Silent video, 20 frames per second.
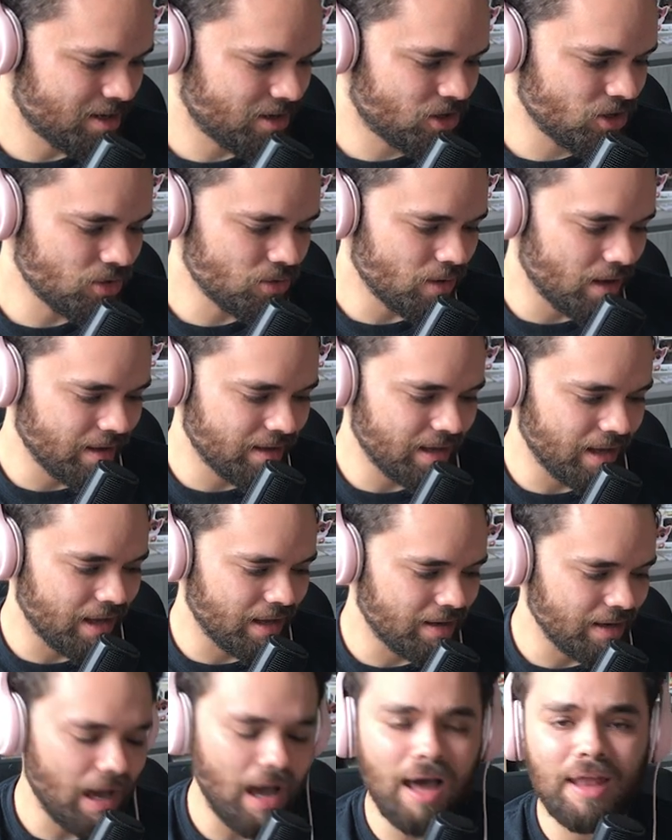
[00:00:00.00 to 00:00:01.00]
Cool.
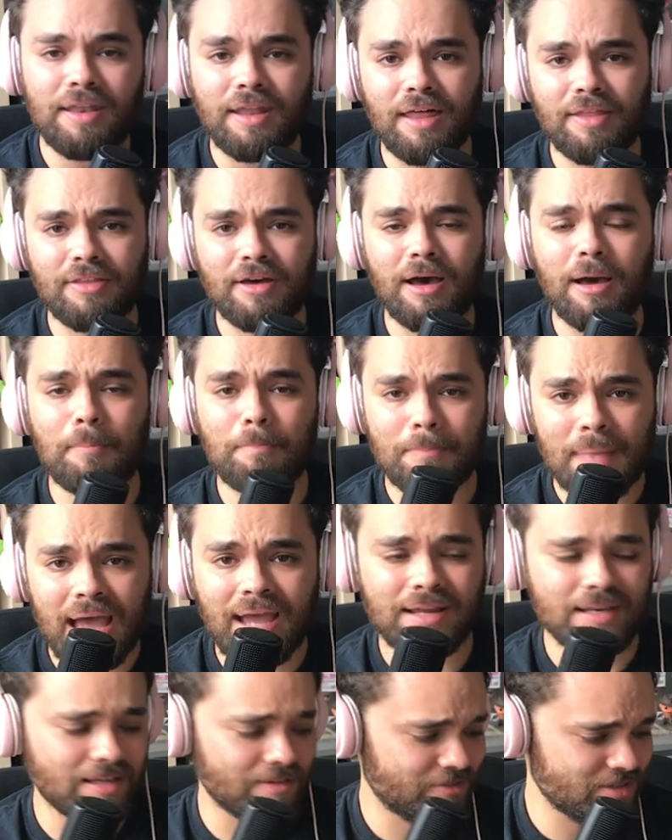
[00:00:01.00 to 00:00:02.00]
Again, another
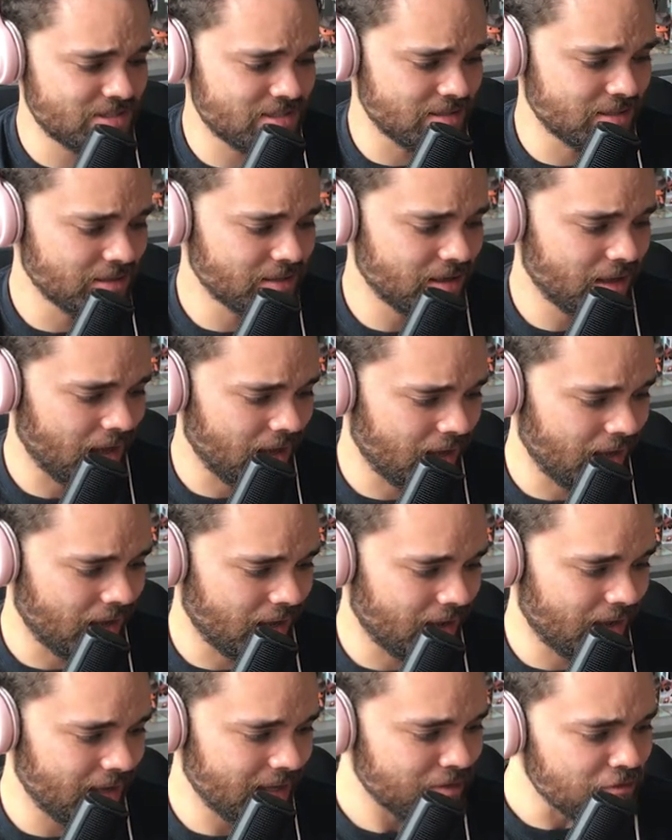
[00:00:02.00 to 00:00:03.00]
magnificent
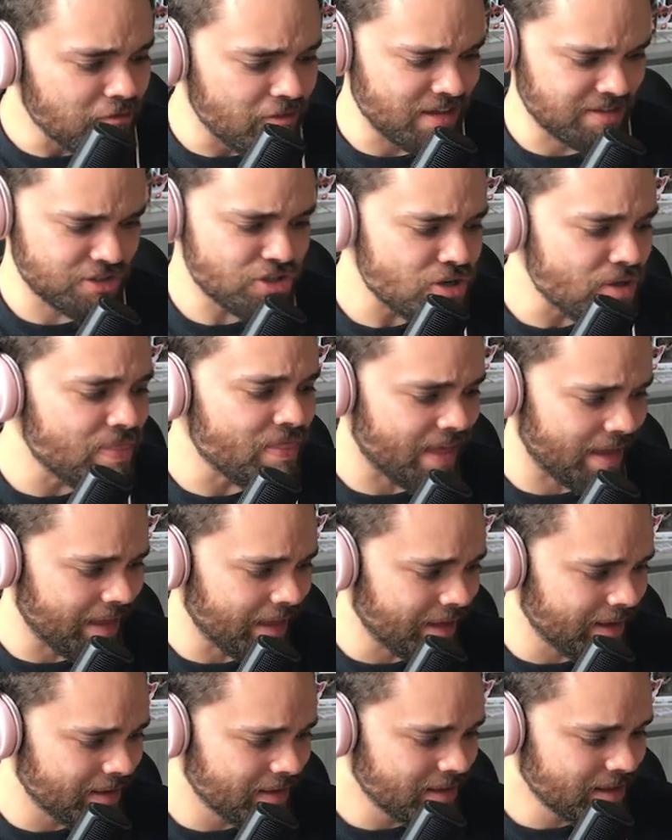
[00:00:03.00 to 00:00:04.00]
invention
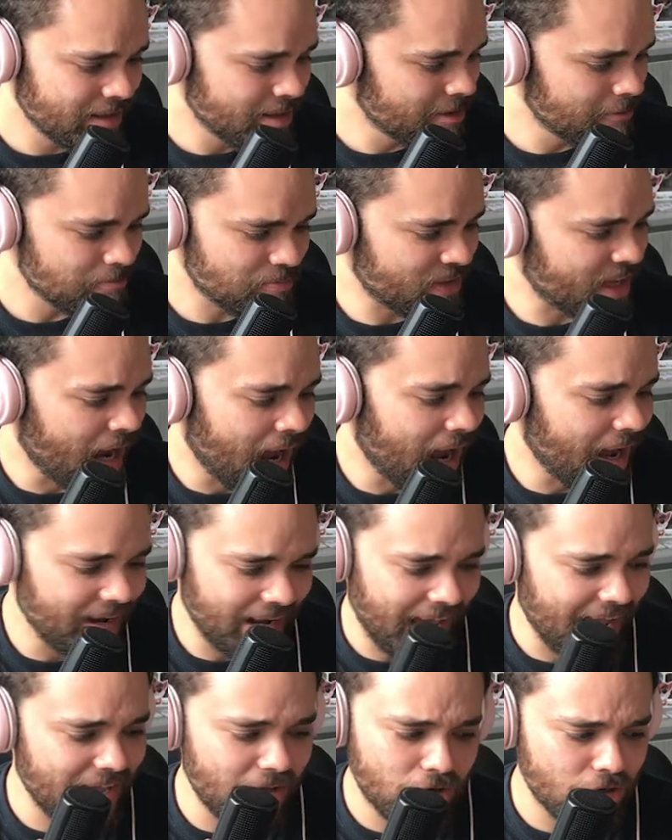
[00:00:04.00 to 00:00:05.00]
there.
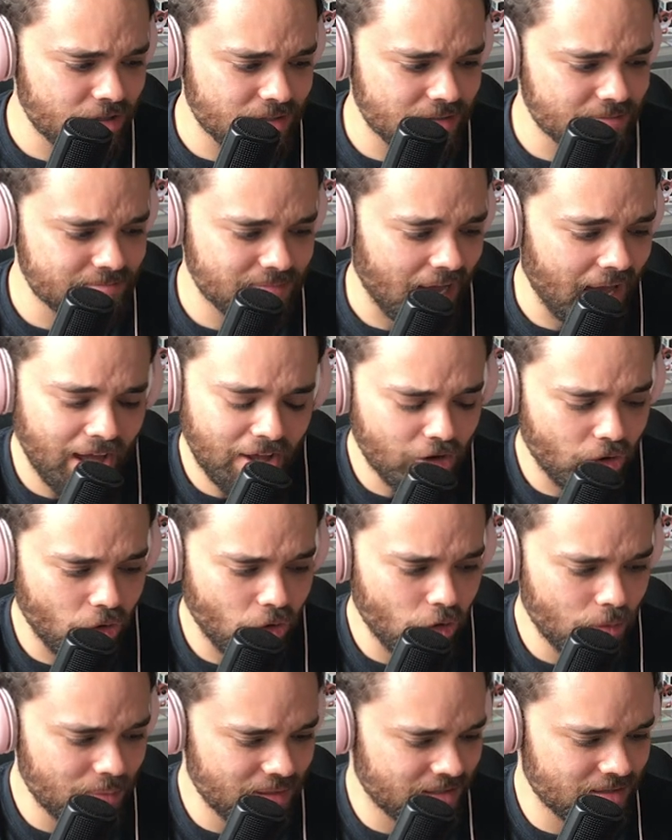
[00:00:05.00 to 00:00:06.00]
Can't hate on it at
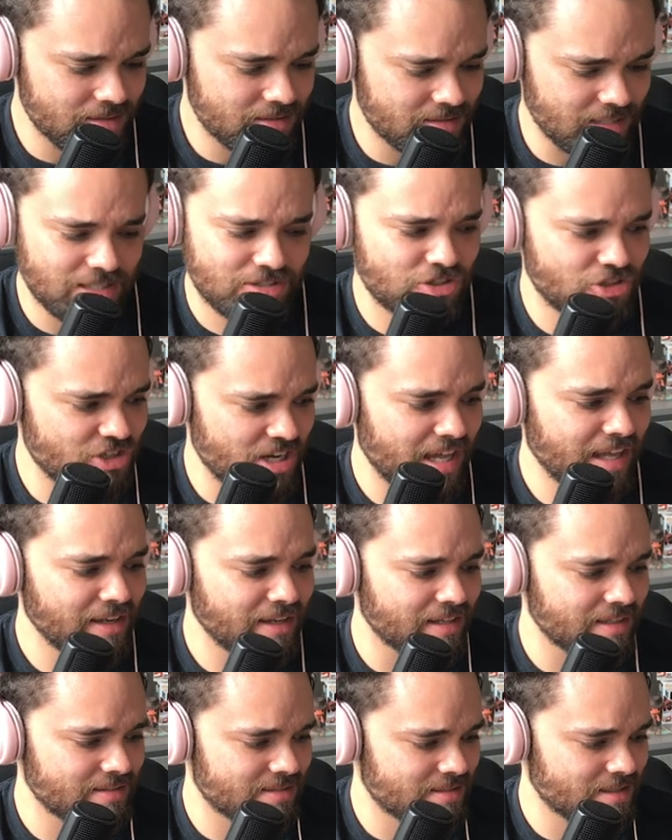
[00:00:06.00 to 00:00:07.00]
all because it's
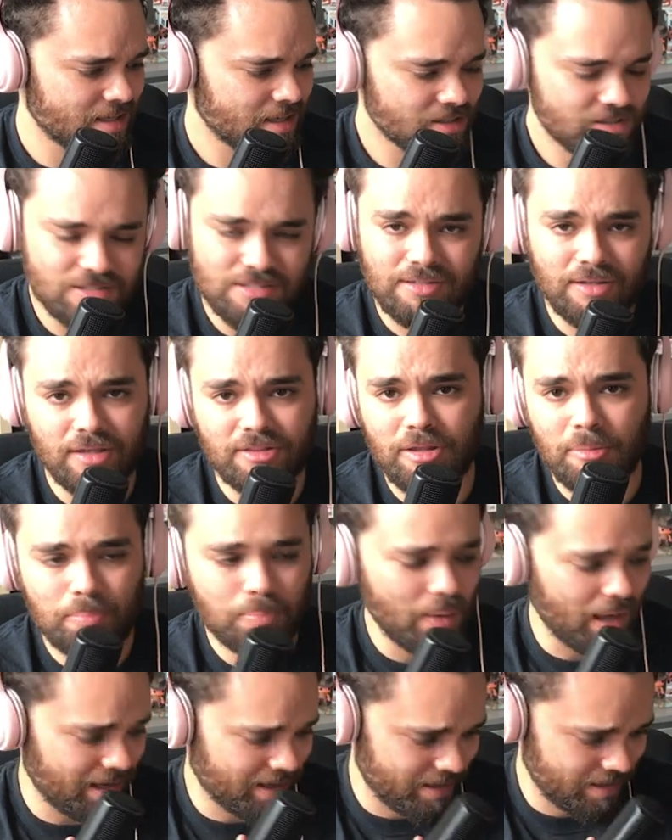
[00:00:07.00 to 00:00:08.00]
genius. Just like the
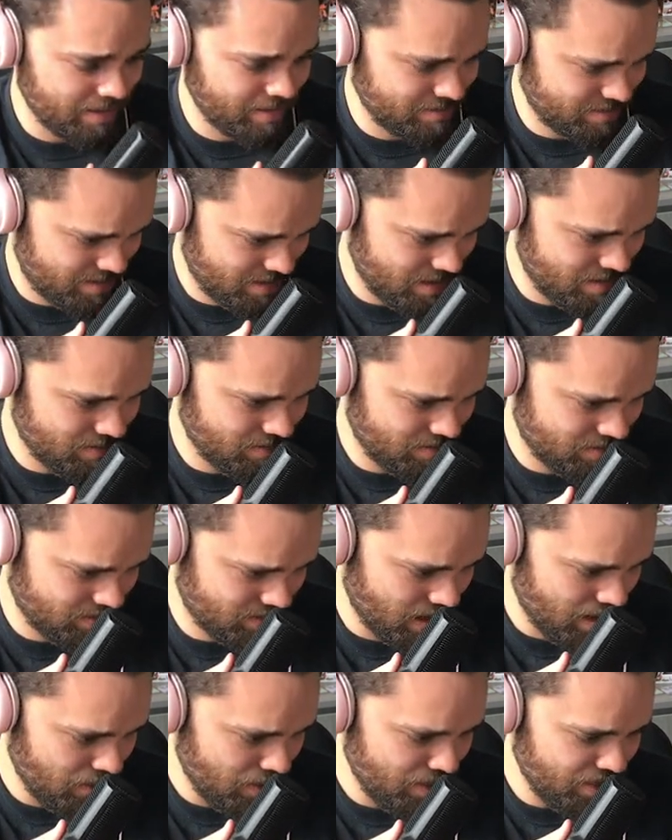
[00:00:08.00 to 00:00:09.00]
bucket. See
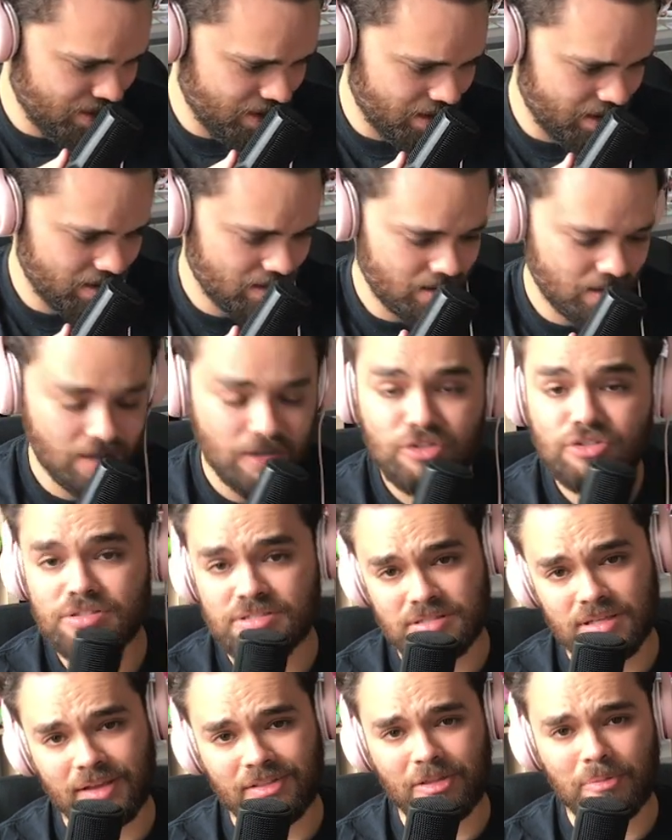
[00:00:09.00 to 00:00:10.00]
that one there?
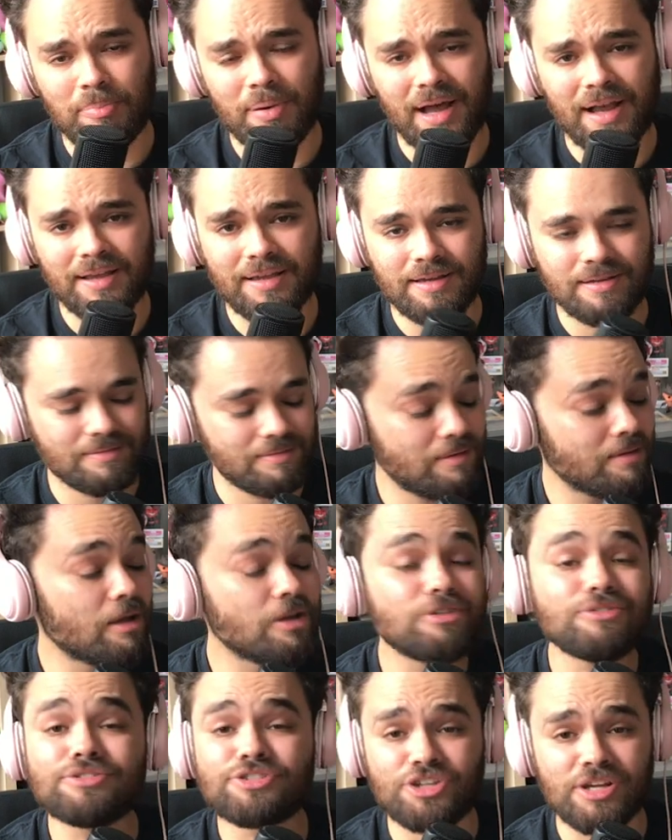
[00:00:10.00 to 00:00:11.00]
Just like the bucket.
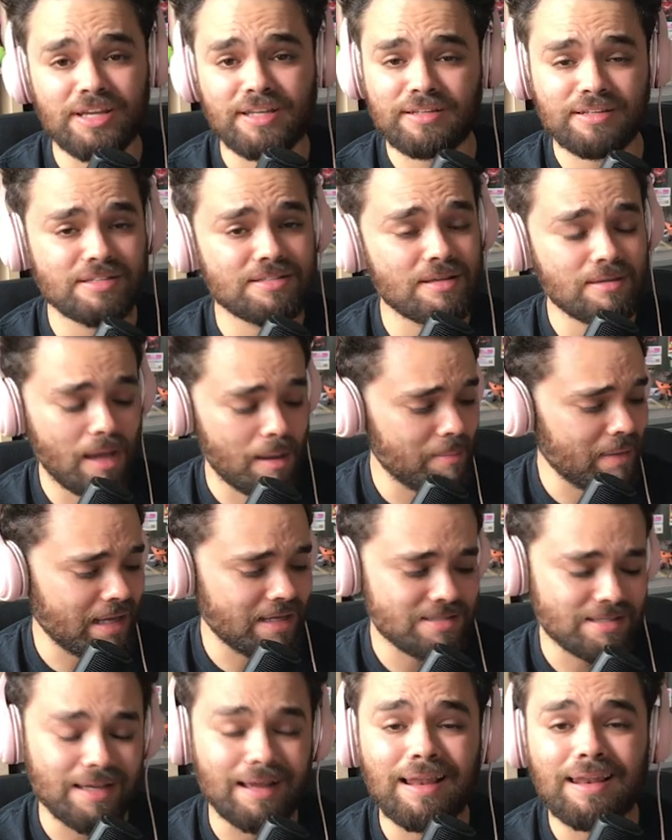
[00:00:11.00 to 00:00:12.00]
Genius,
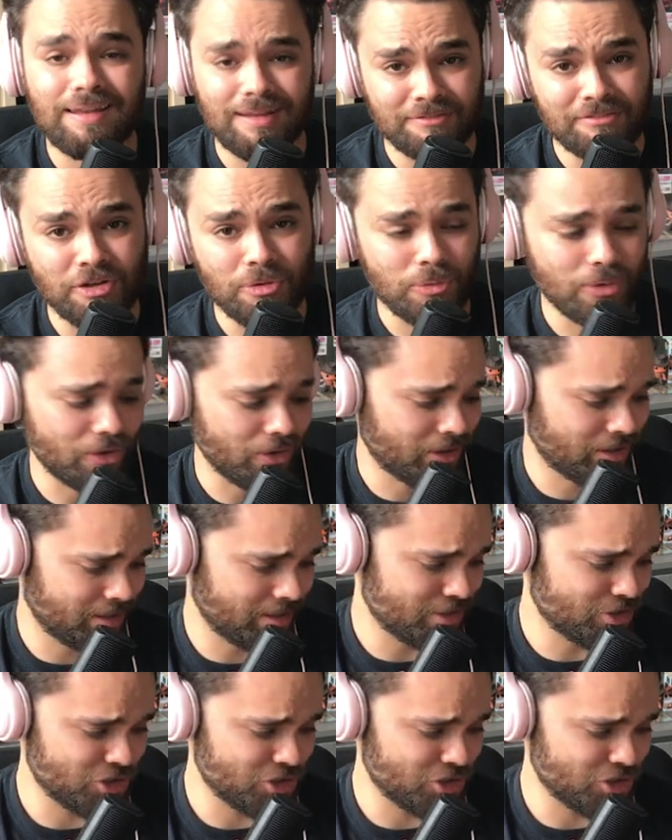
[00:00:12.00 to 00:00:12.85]
amazing. Love your work,